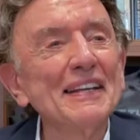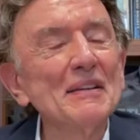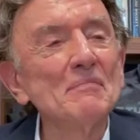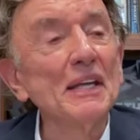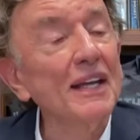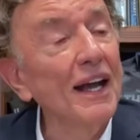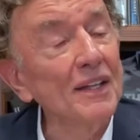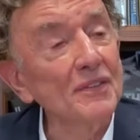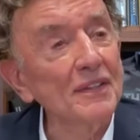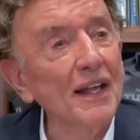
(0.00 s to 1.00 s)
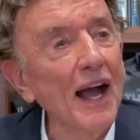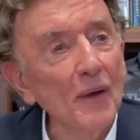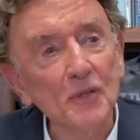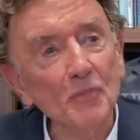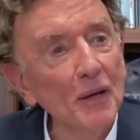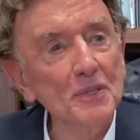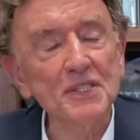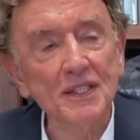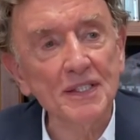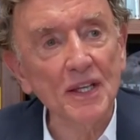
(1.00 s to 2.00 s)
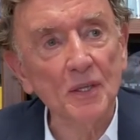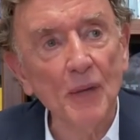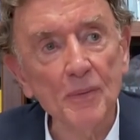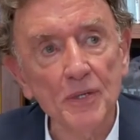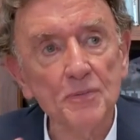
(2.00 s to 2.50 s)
because I was publishing these other papers.